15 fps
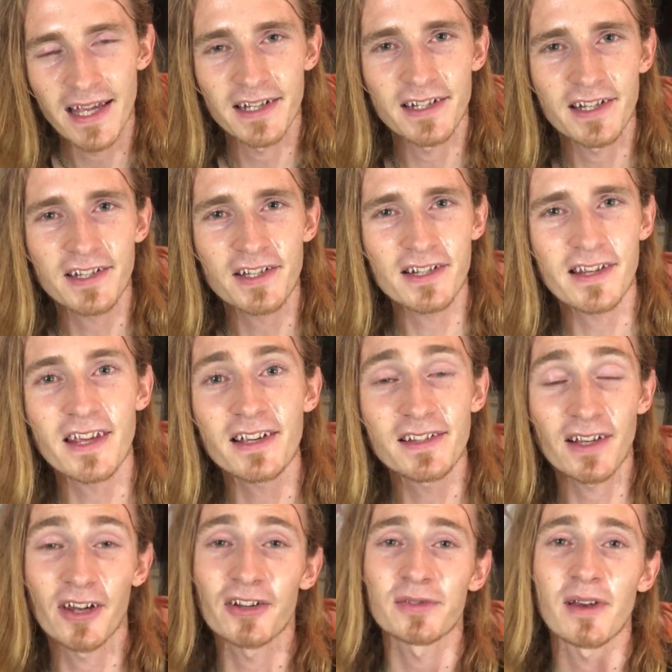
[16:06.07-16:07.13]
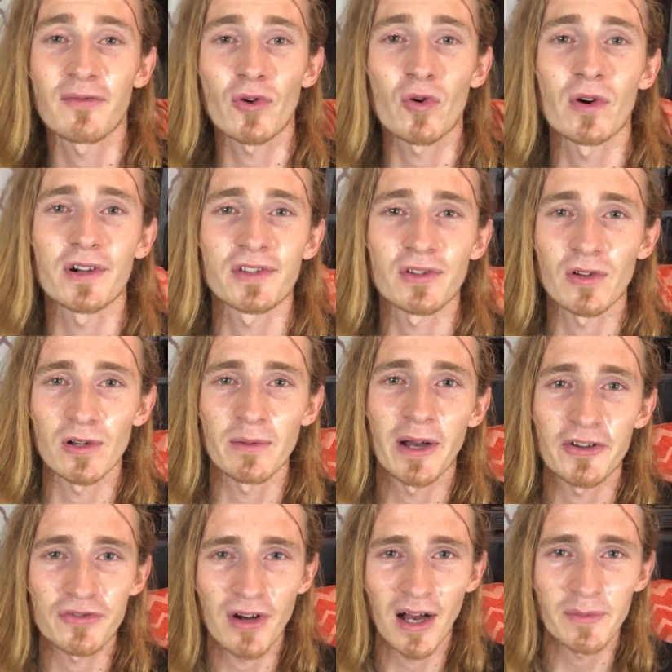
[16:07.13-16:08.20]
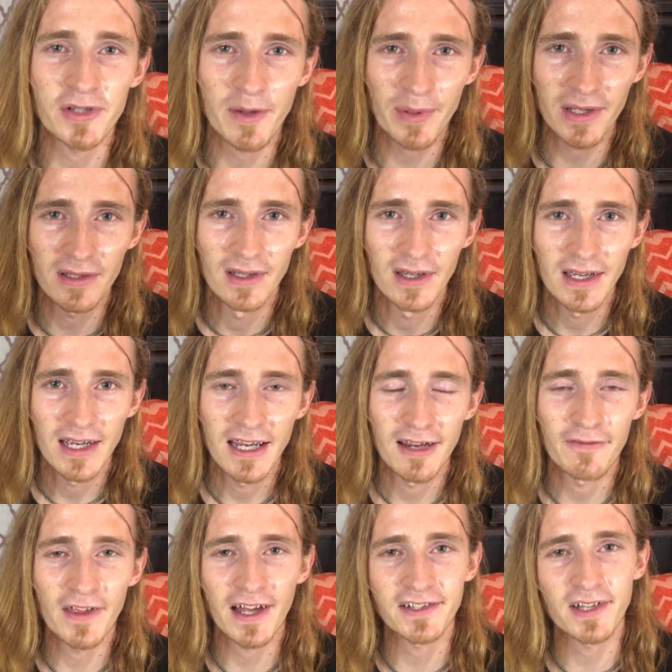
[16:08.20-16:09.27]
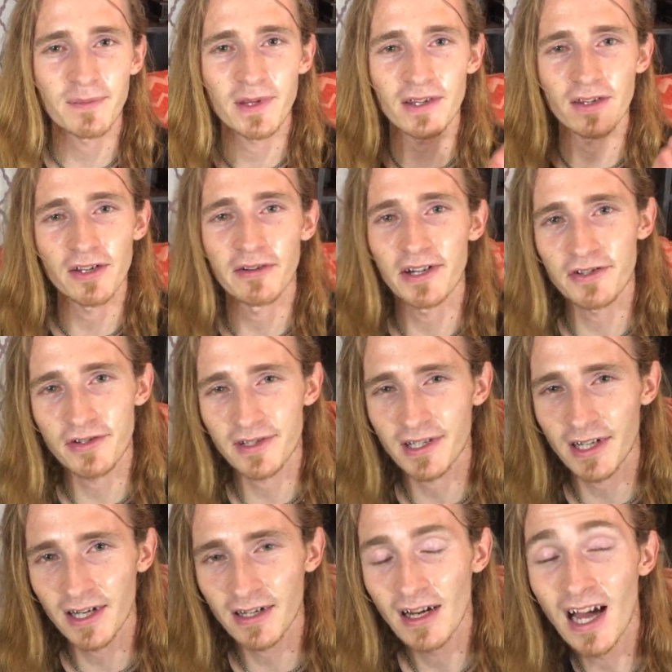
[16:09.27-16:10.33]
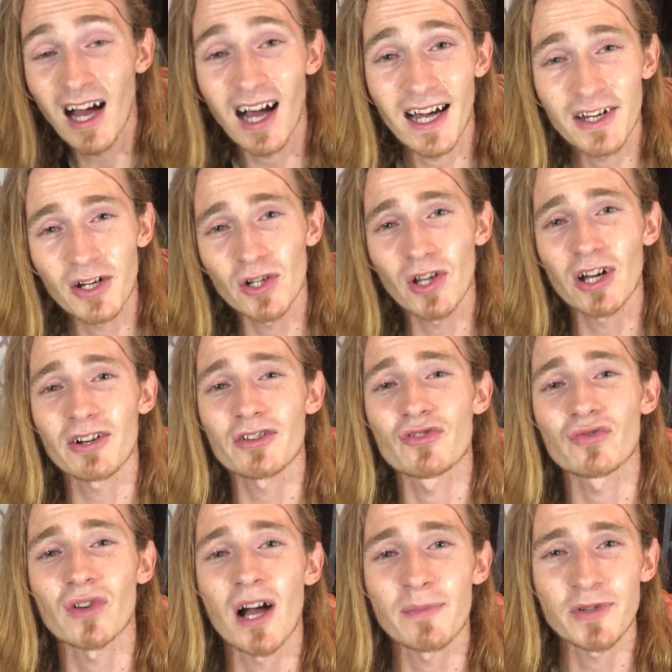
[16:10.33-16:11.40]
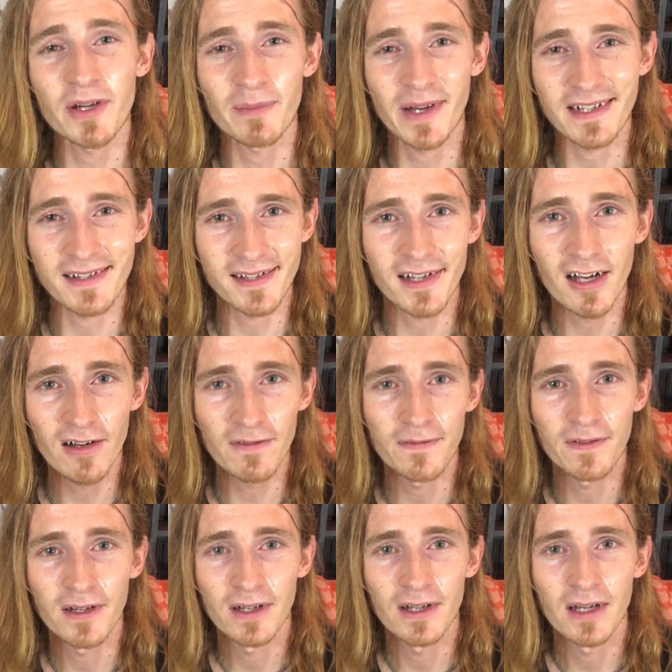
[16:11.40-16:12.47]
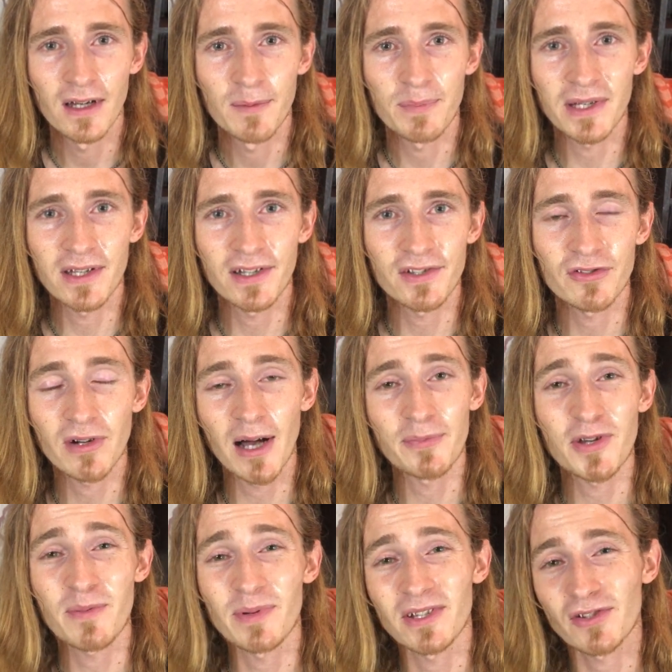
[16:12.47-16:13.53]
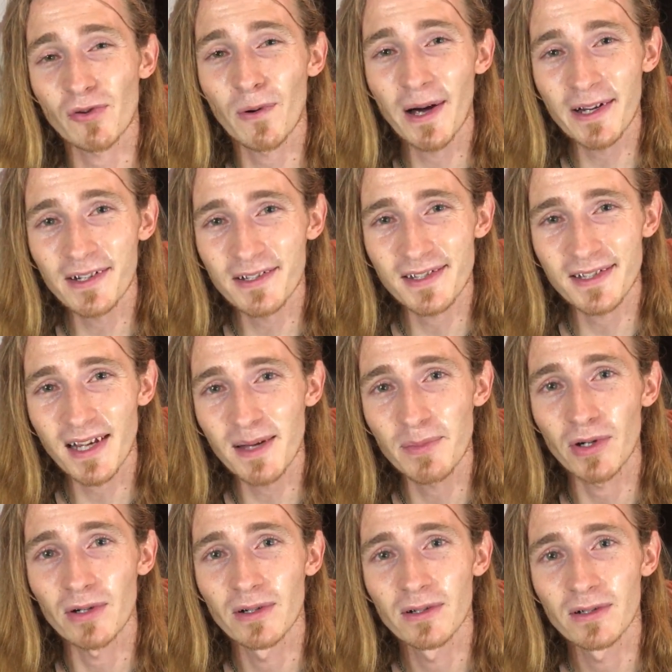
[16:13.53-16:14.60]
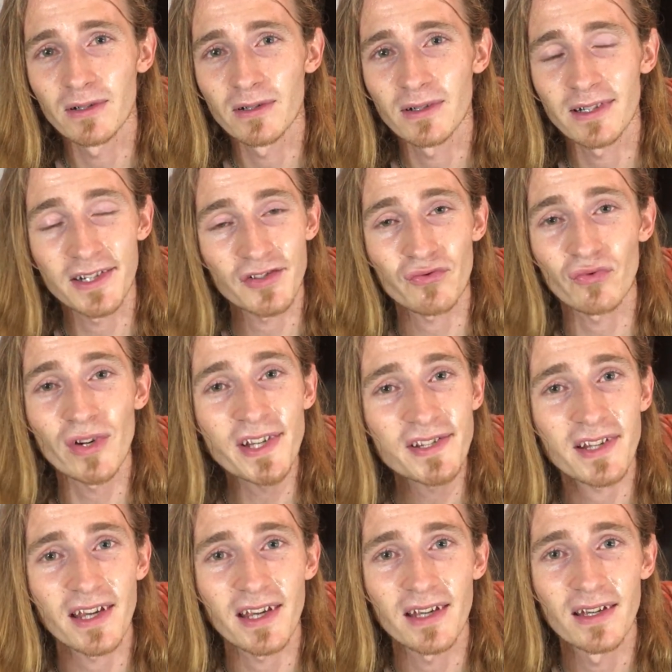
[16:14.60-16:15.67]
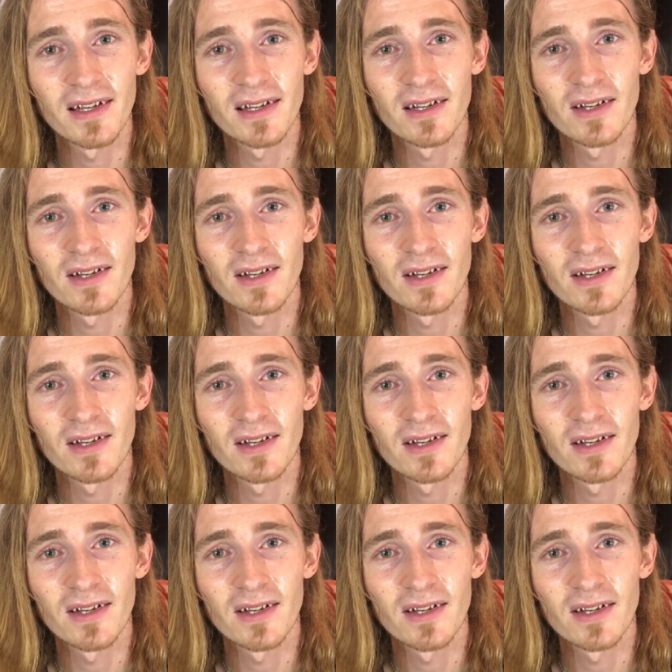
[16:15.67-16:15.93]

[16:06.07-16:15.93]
In addition to this, I also have a course all about dropshipping. If that's something that you're interested in, I no longer dropship myself because dropshipping is quite unstable and is risky.